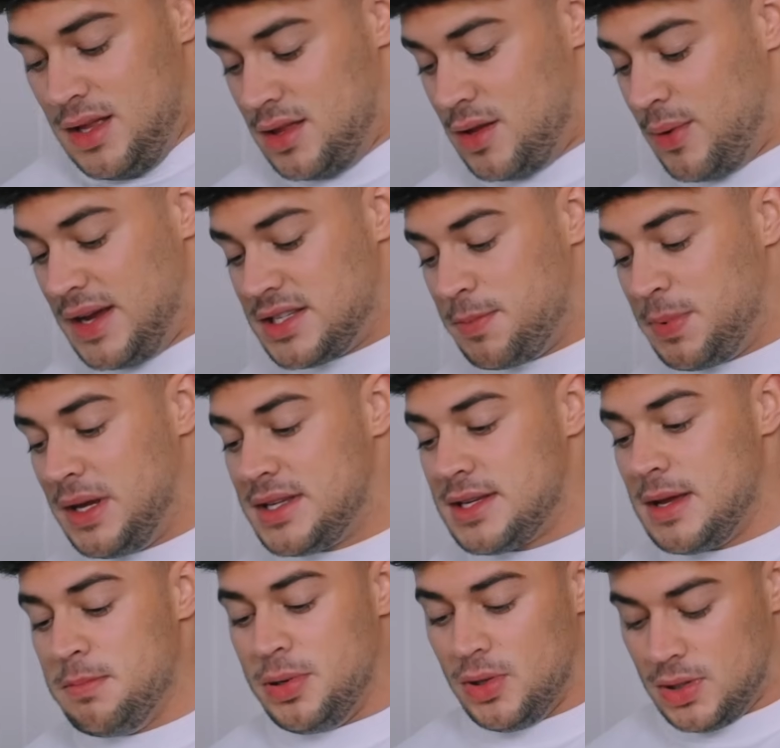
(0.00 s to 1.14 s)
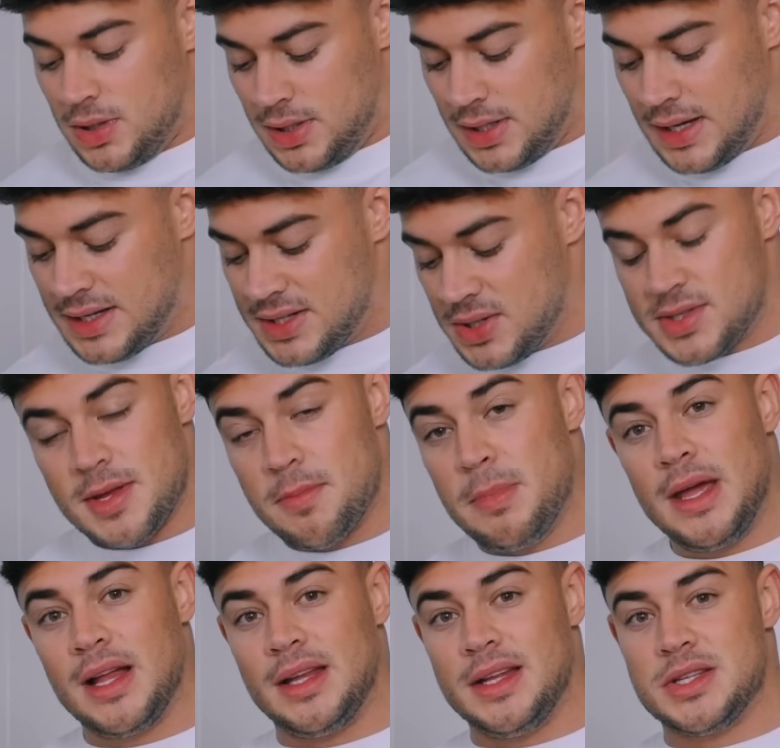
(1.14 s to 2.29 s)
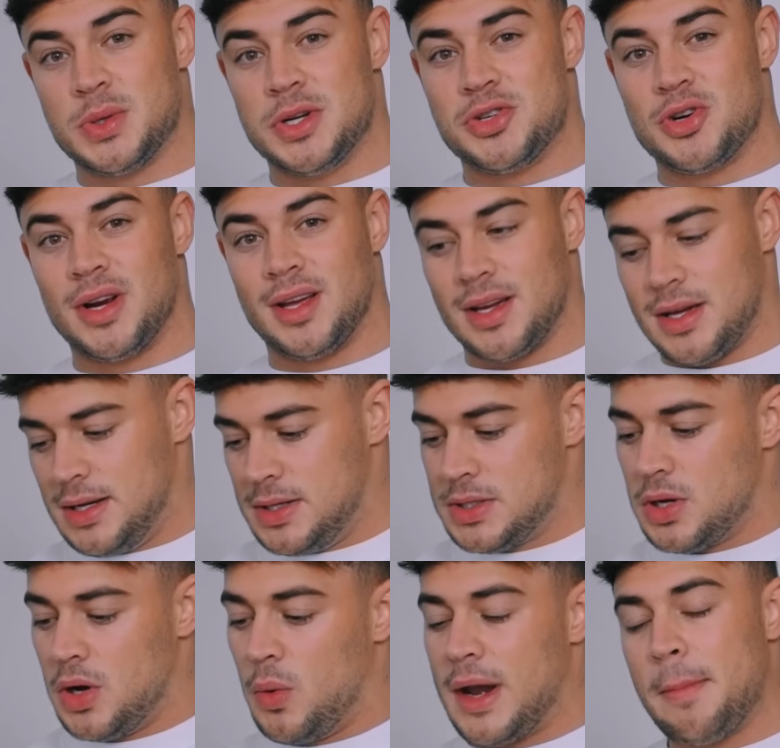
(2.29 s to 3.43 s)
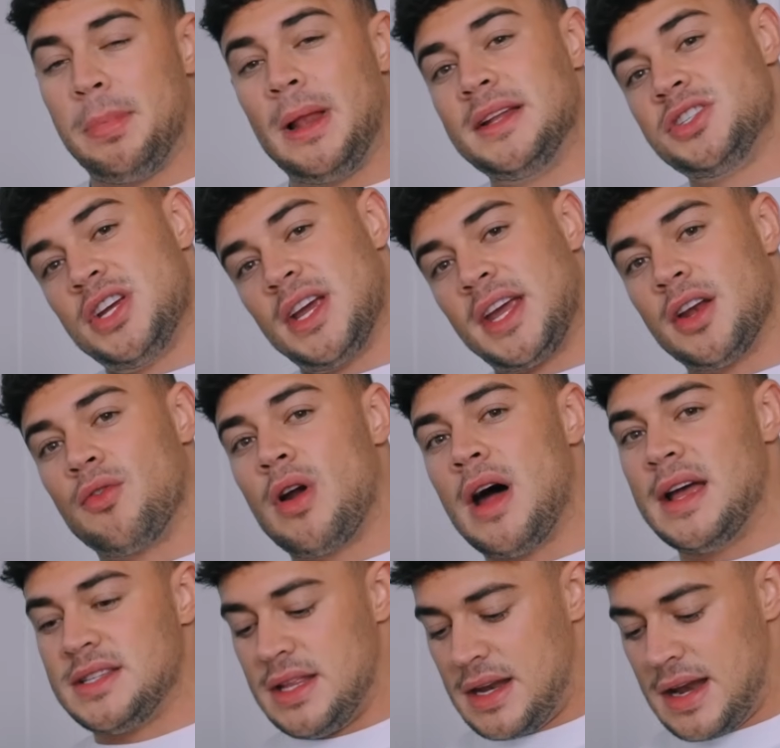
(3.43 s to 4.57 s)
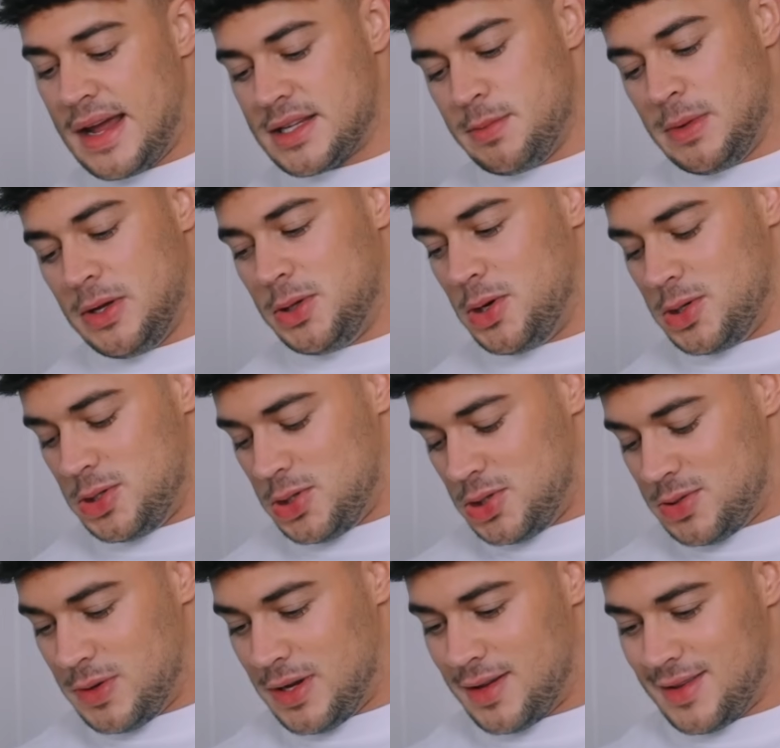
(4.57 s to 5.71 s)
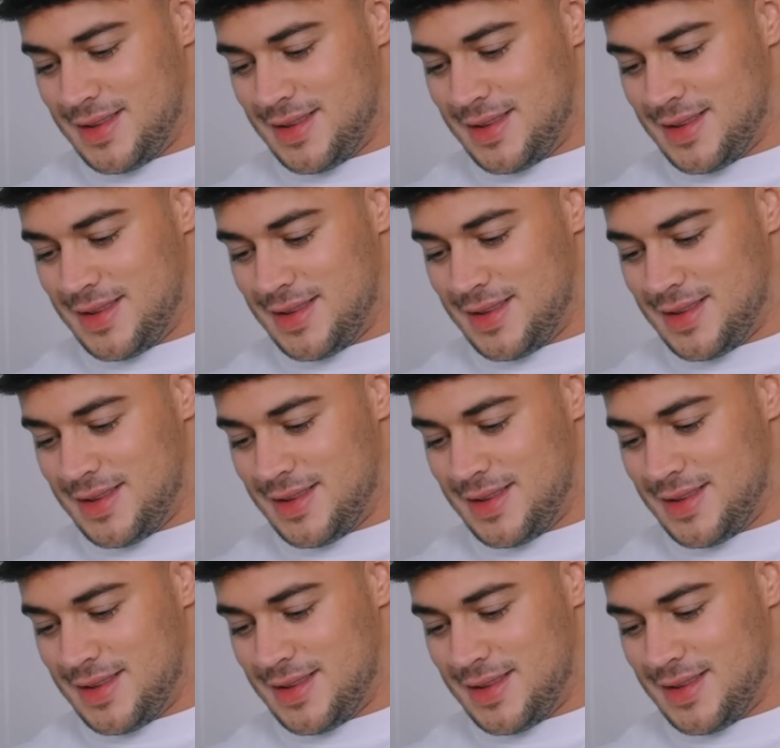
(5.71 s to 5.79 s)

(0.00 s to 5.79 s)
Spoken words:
The recipe is simple, it's just a meal into a drink. So when I blend chicken and rice in the next meal, don't judge me.